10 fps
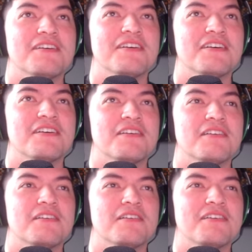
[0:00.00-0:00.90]

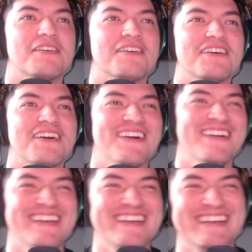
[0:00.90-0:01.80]

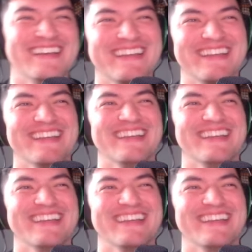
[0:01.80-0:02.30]
The person shown says nothing.